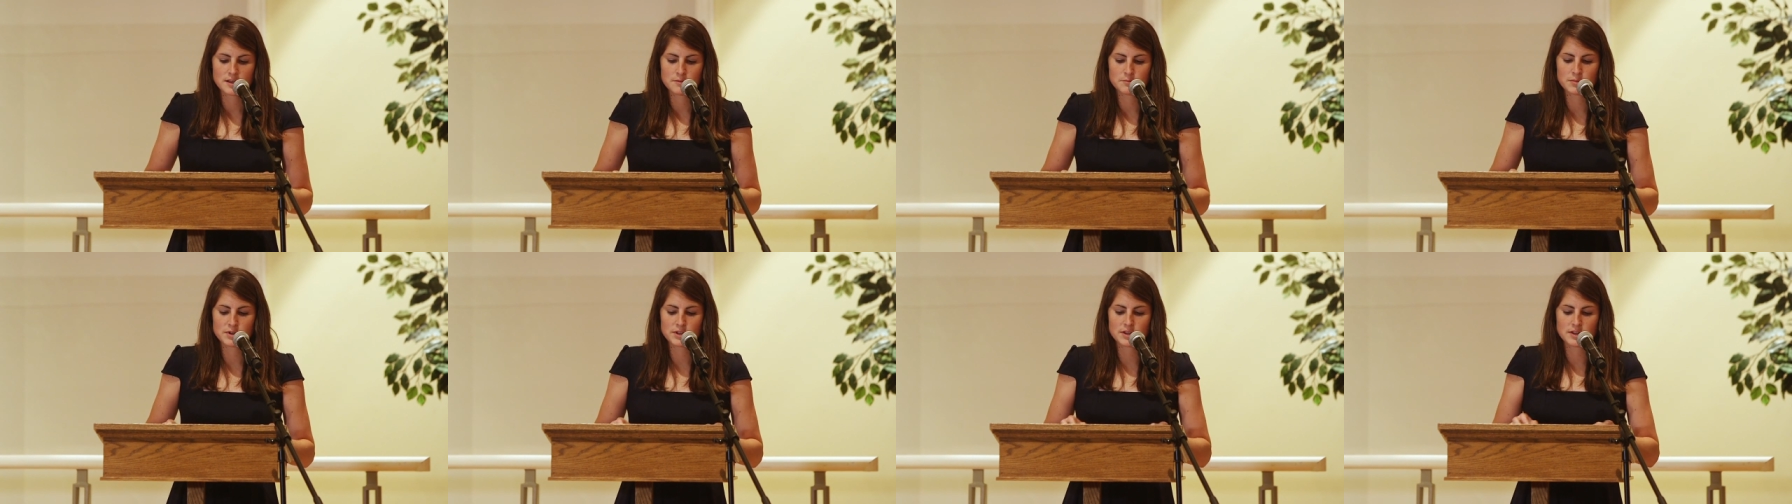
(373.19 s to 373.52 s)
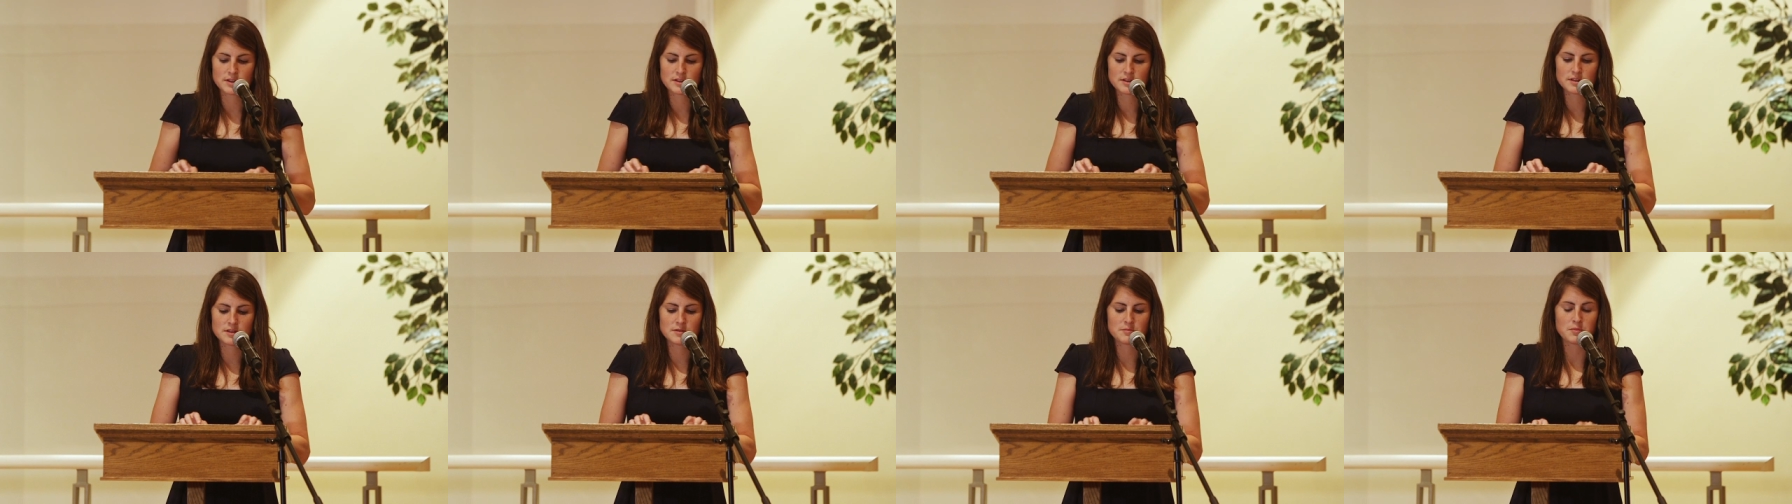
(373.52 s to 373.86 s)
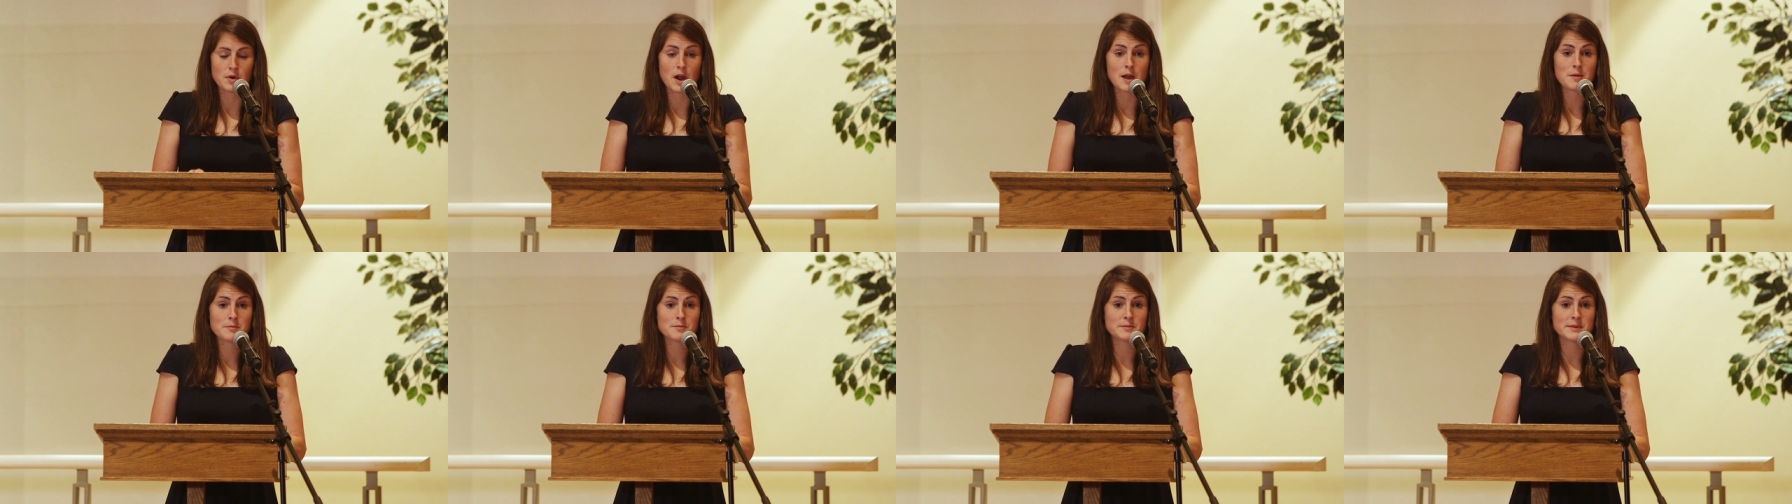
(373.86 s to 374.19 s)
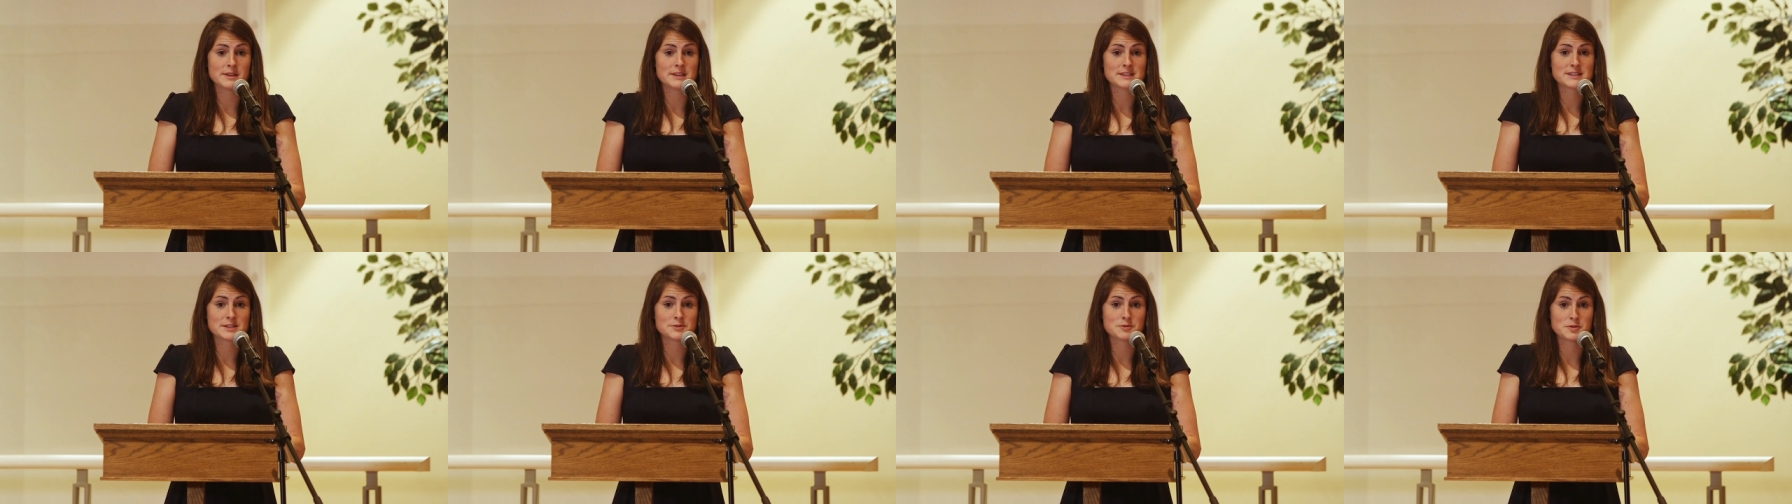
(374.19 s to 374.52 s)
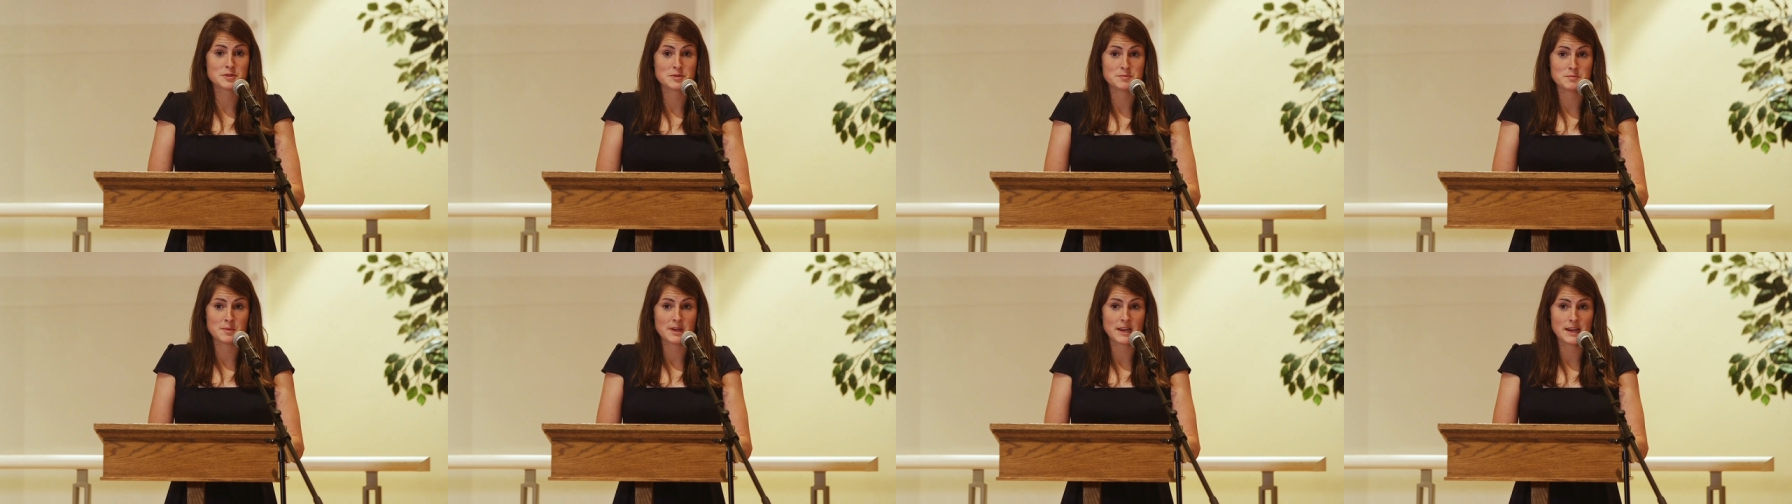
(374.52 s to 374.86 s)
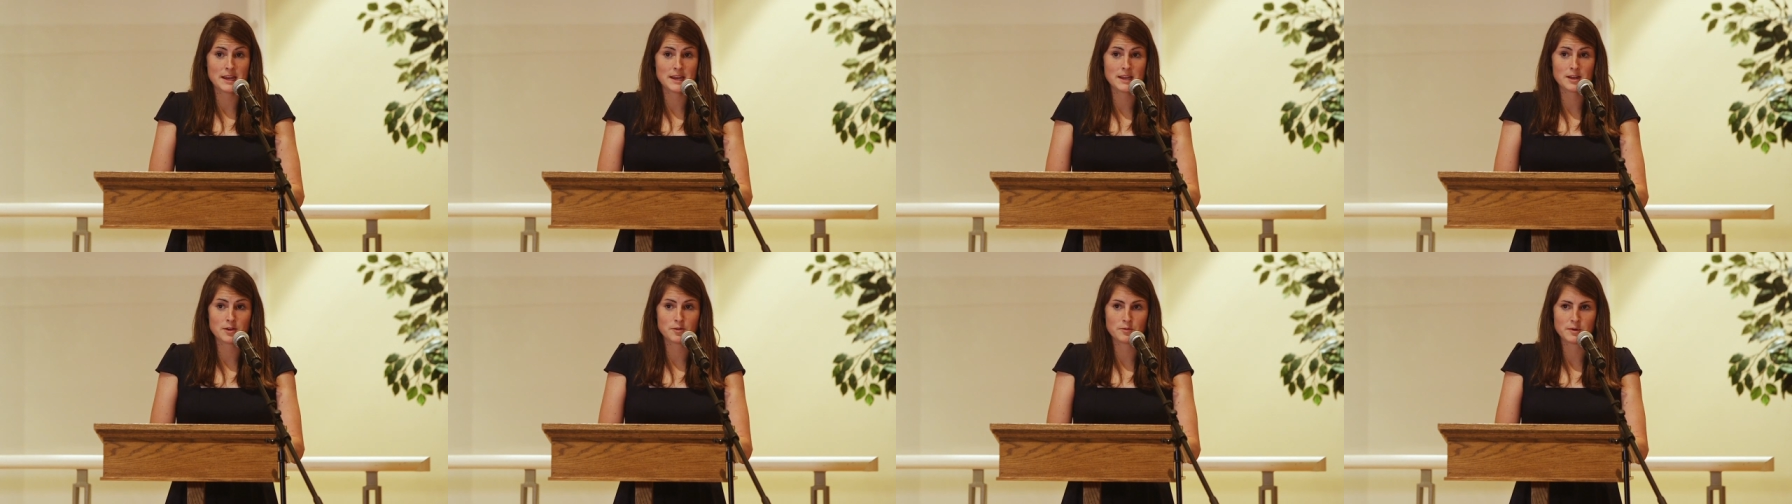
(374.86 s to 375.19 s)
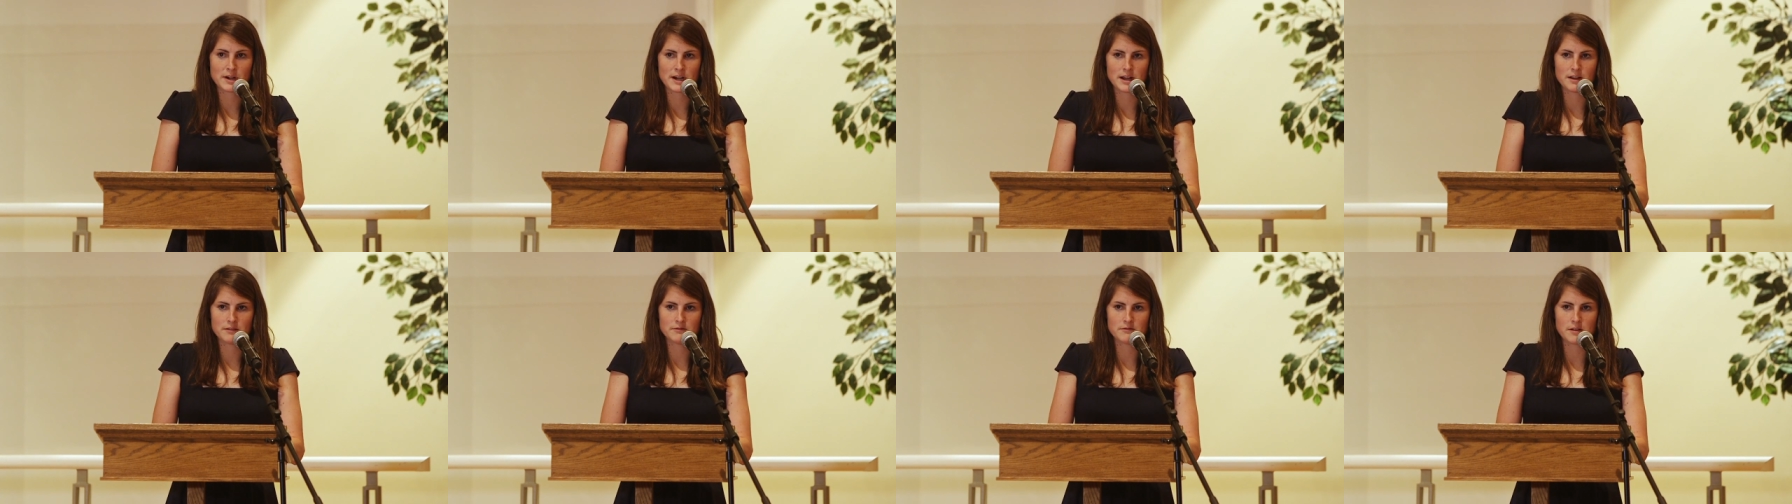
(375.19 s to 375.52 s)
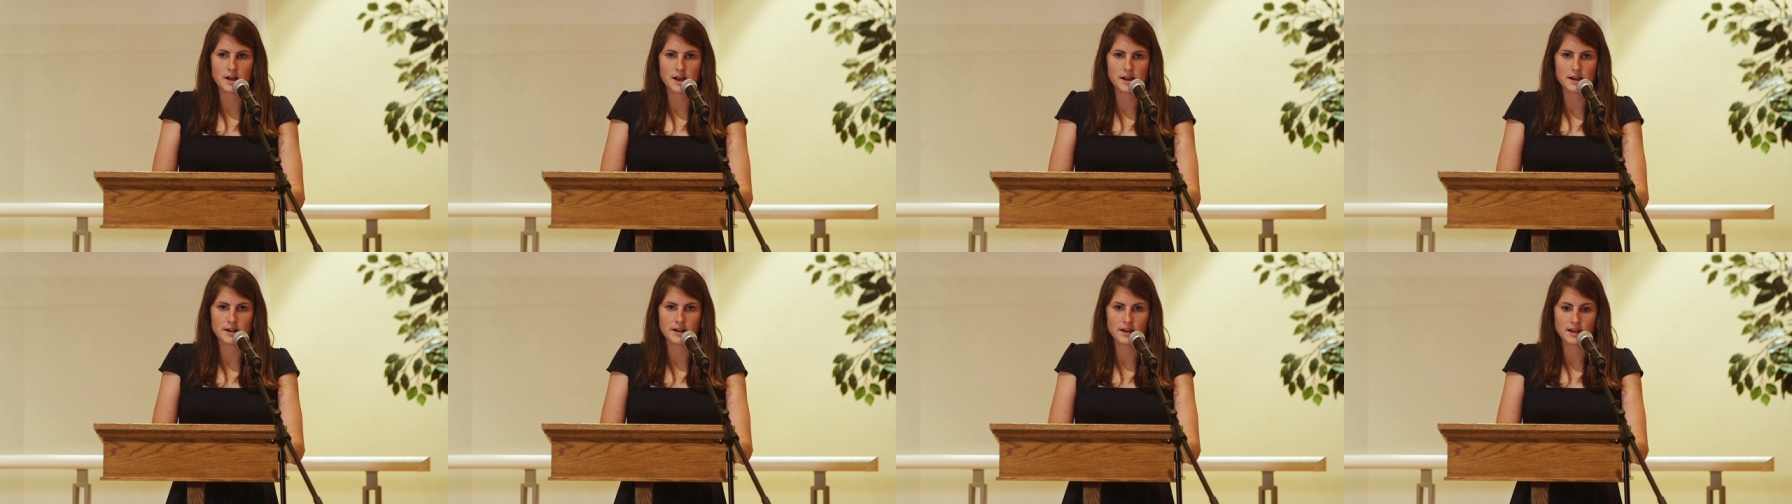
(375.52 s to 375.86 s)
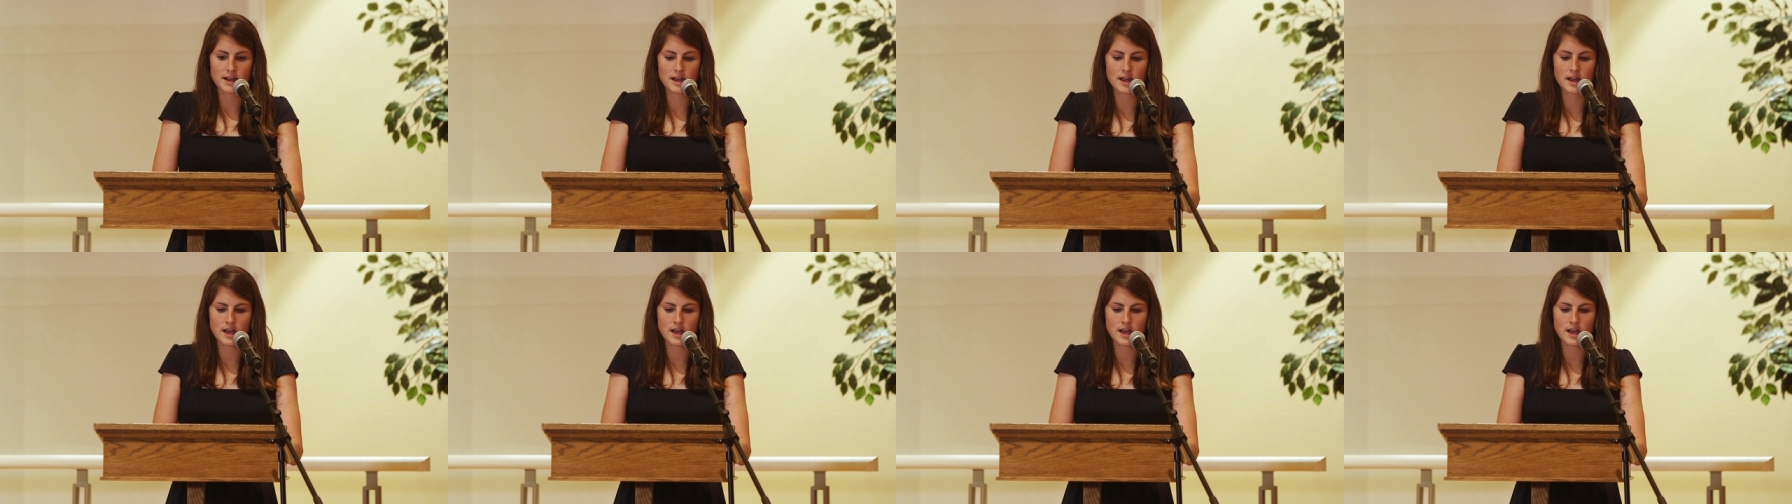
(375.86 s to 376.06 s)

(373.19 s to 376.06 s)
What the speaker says: But the problem is with me, when I run,